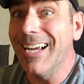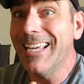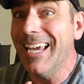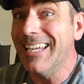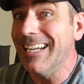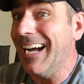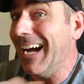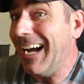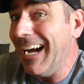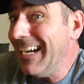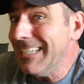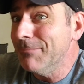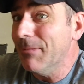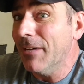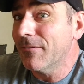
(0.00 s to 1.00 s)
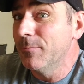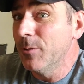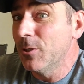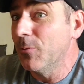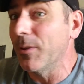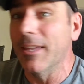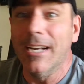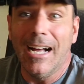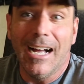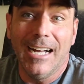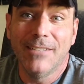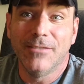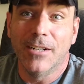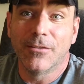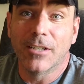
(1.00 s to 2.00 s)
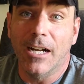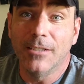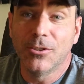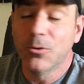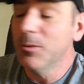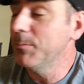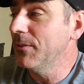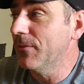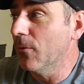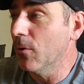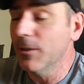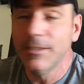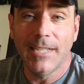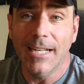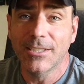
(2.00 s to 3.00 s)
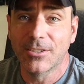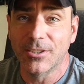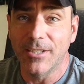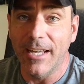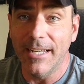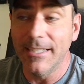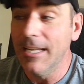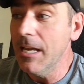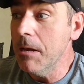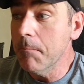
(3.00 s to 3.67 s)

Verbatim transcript: Again, I am not familiar with it. I've never gone to it before yesterday.